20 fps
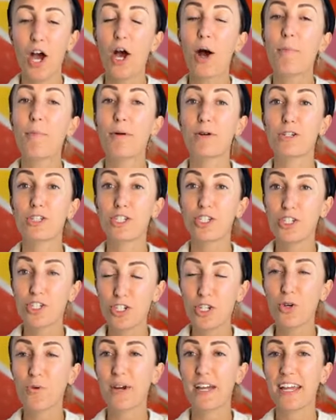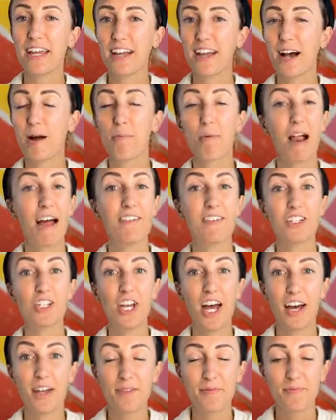pursuing a private jet